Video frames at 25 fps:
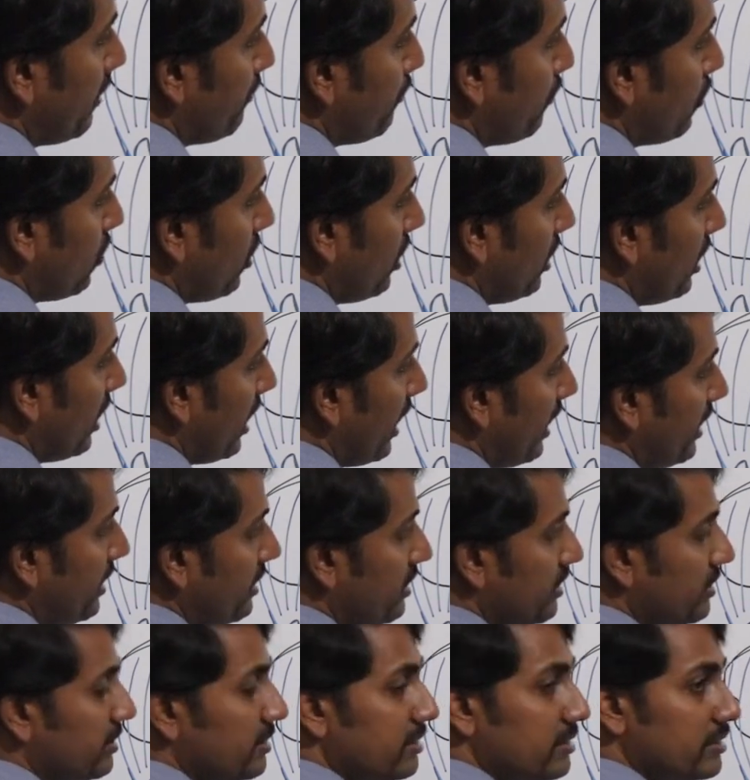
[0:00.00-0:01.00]
temporal
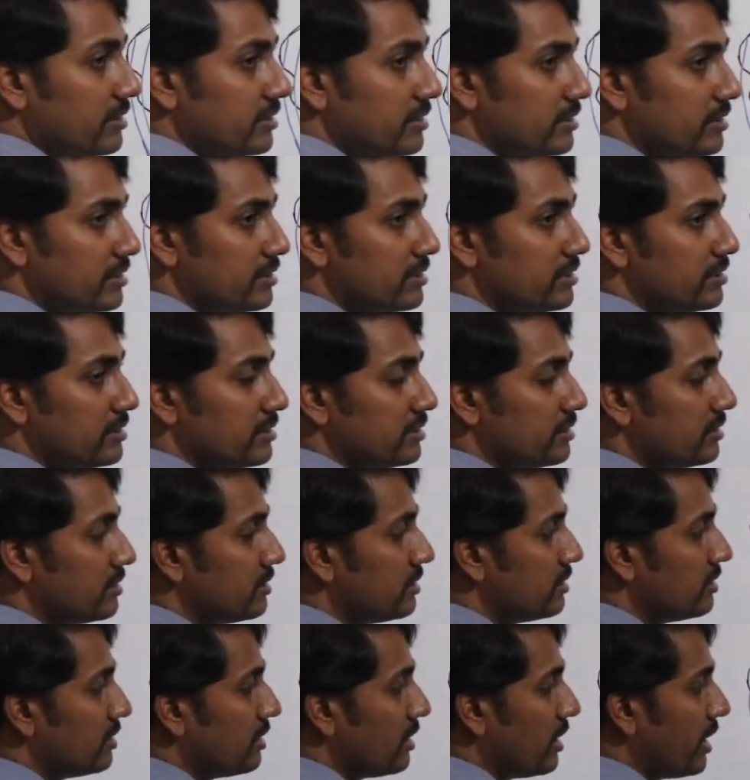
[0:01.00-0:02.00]
line,
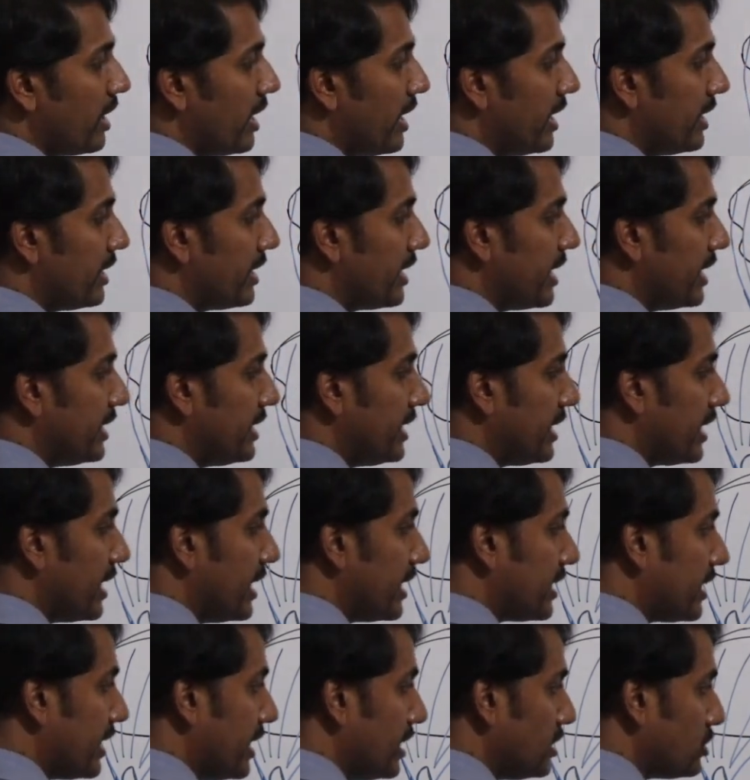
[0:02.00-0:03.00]
and
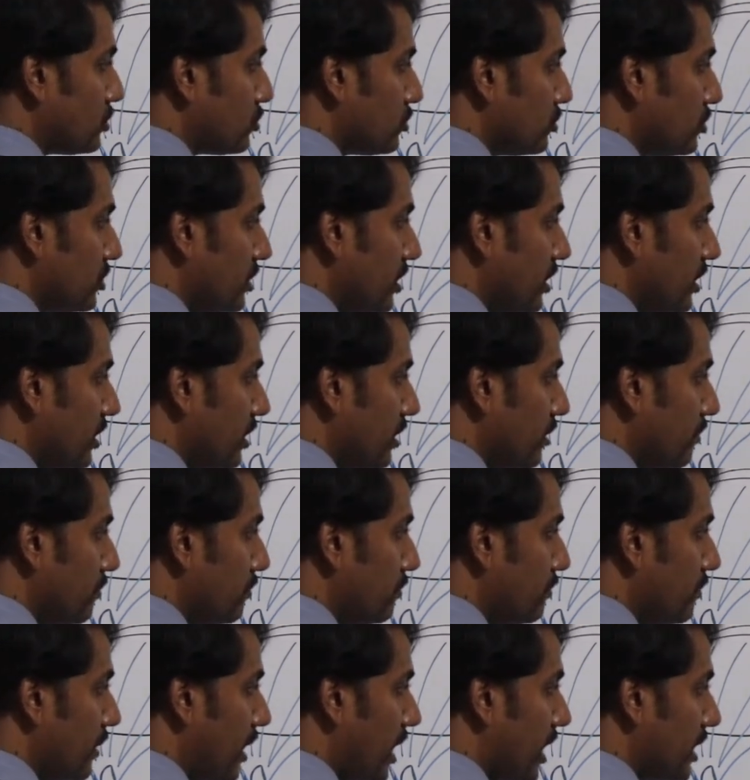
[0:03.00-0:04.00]
getting attached to the
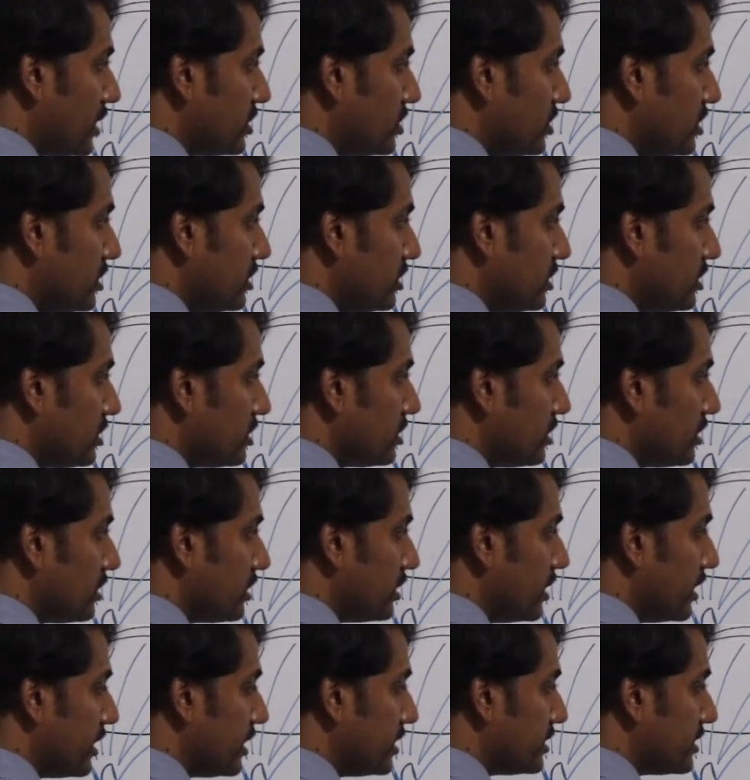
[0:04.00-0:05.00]
margins,
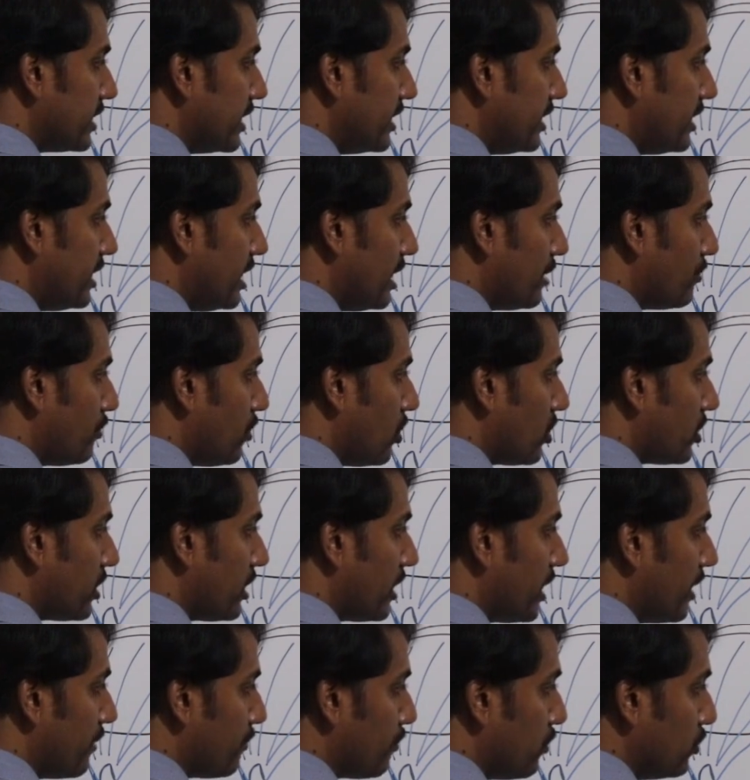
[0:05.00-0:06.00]
that is anterior
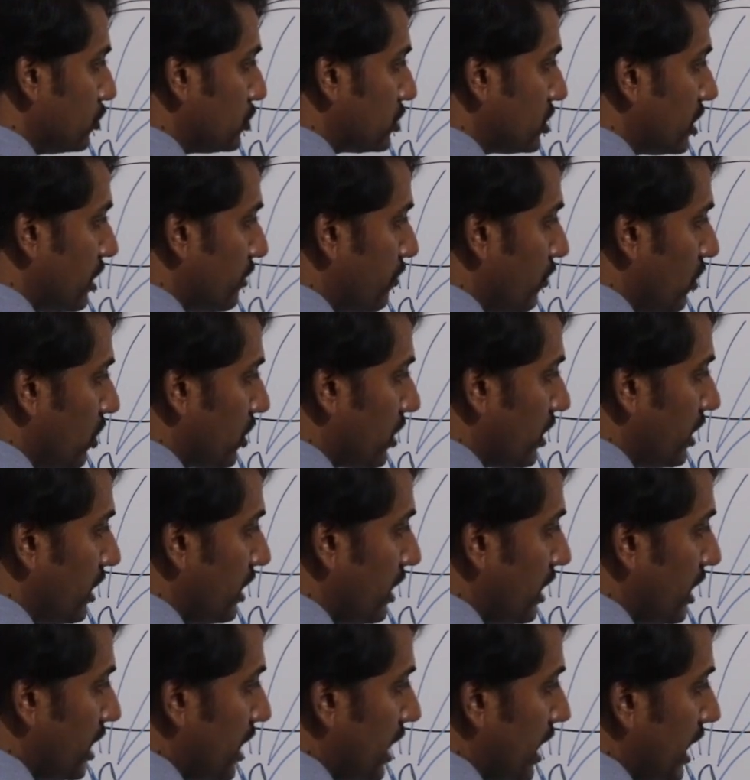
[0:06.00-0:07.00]
border and posterior
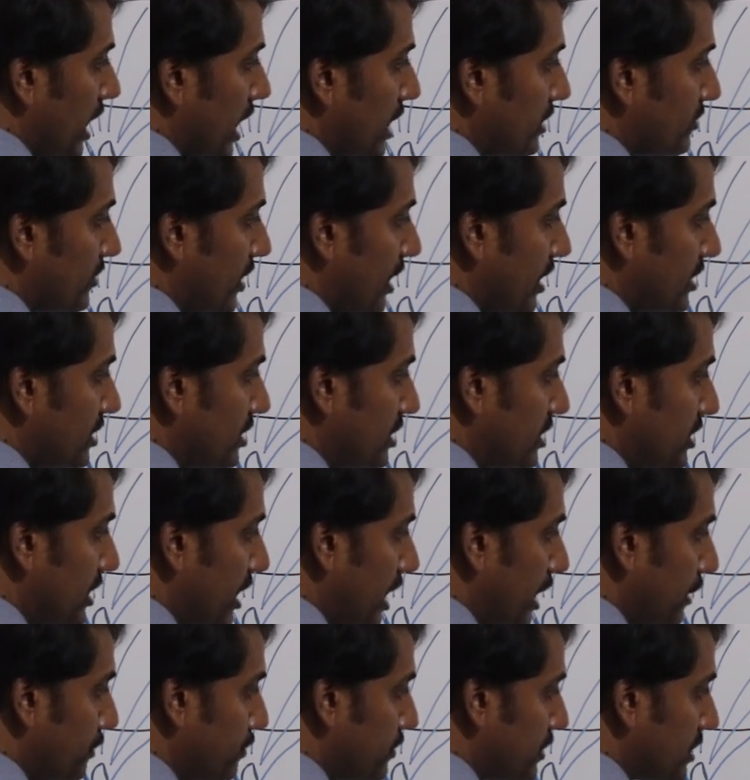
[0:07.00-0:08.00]
border, as well as
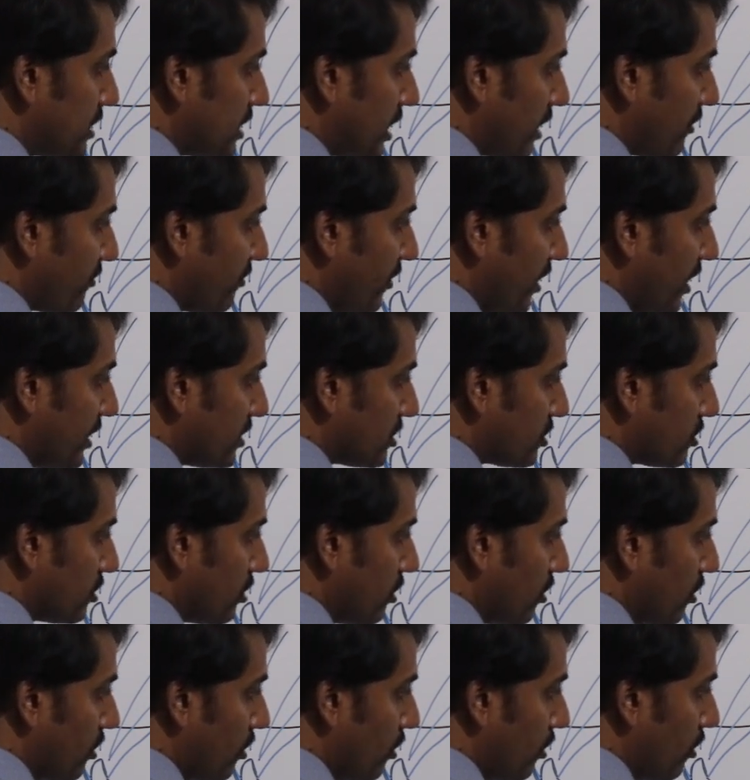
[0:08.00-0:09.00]
deep surface
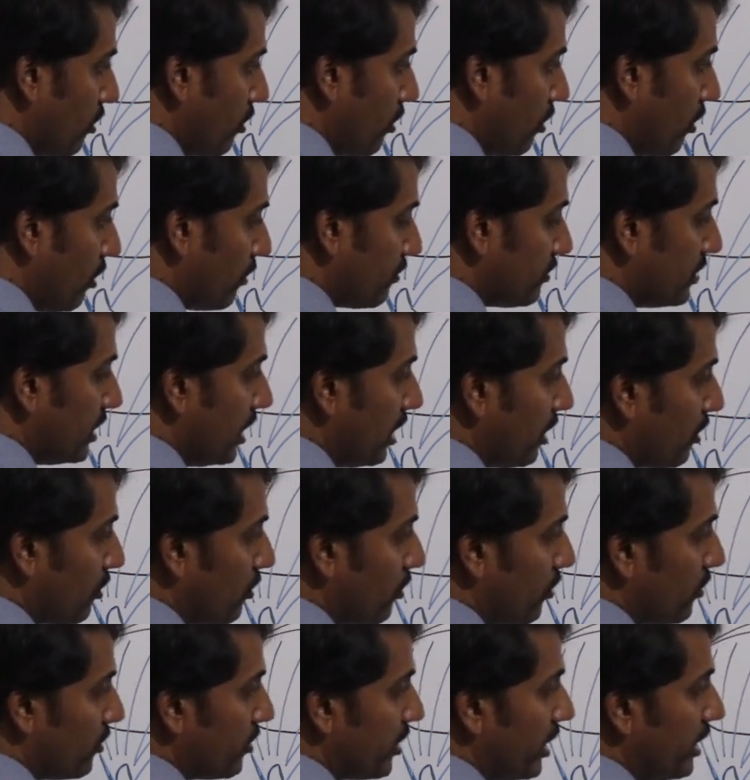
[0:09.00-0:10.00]
of
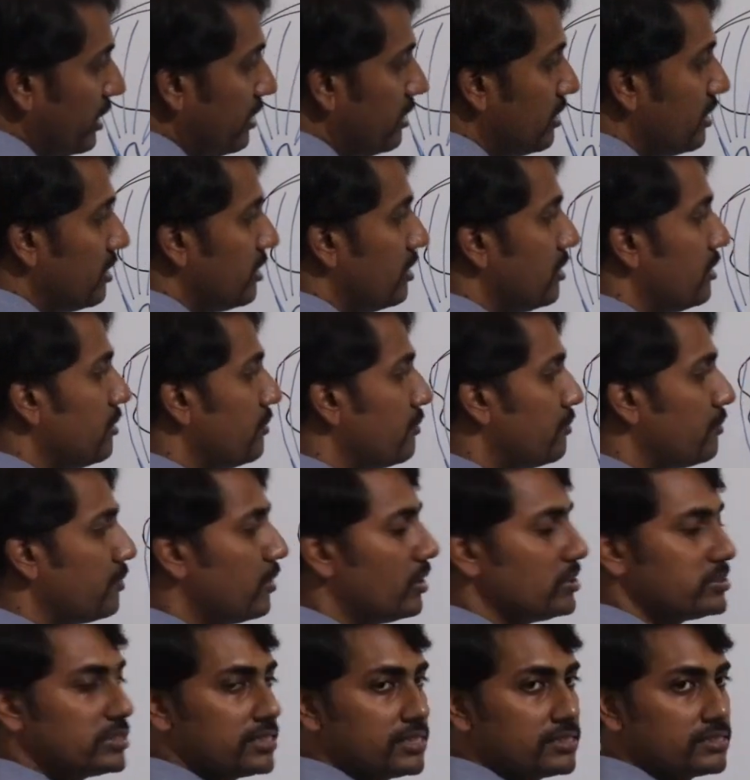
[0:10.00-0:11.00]
the coronary
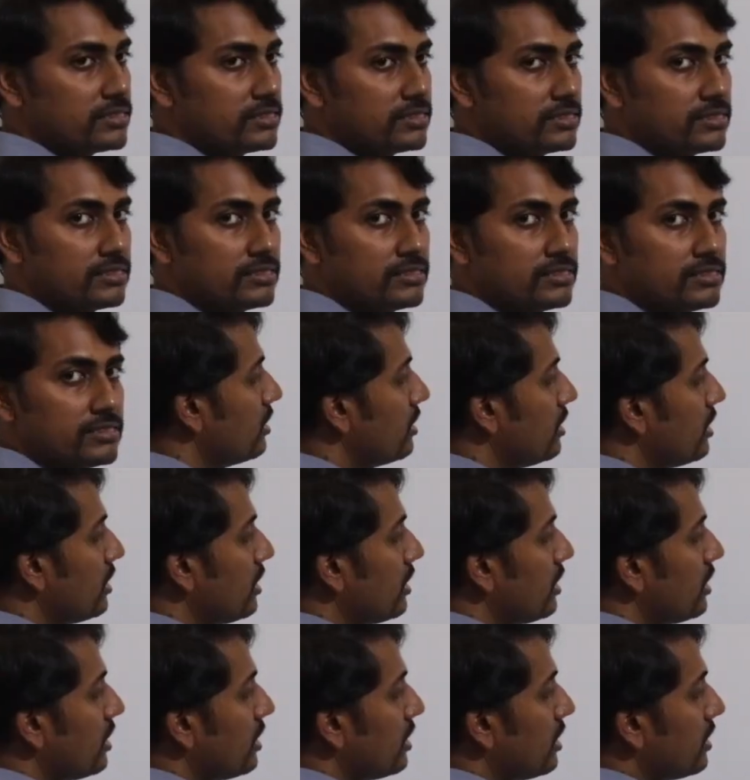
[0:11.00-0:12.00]
process.
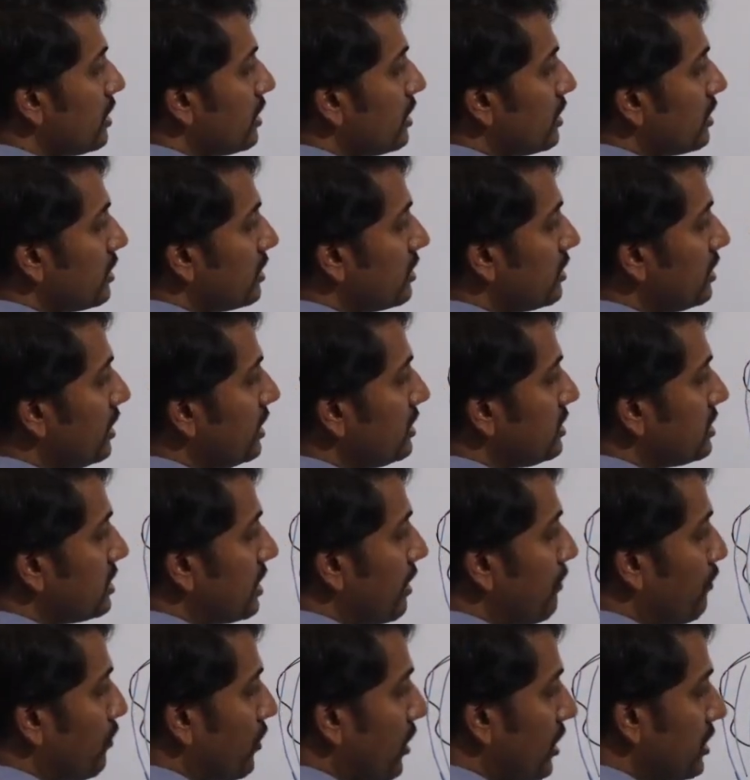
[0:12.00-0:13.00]

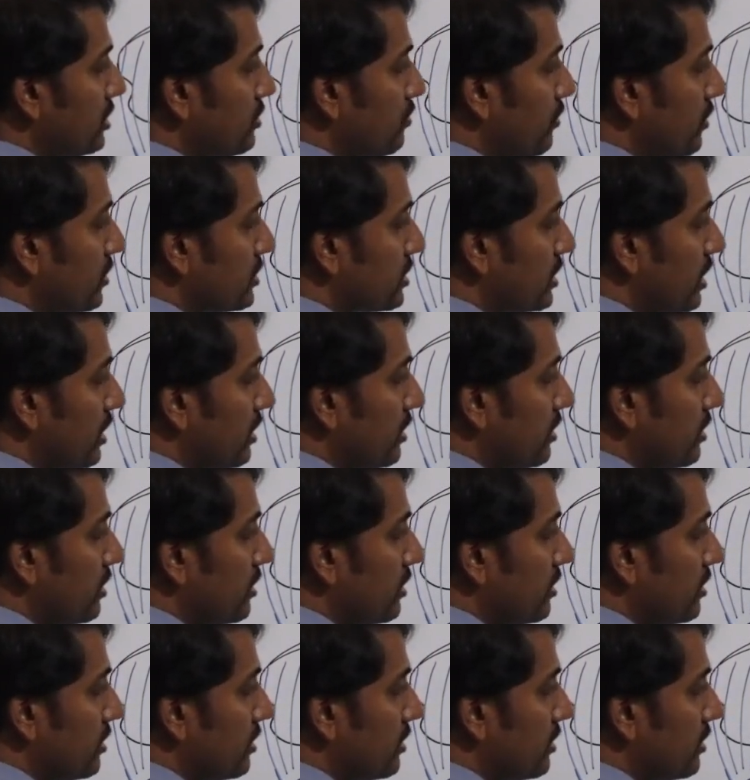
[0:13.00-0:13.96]
This temporalis muscle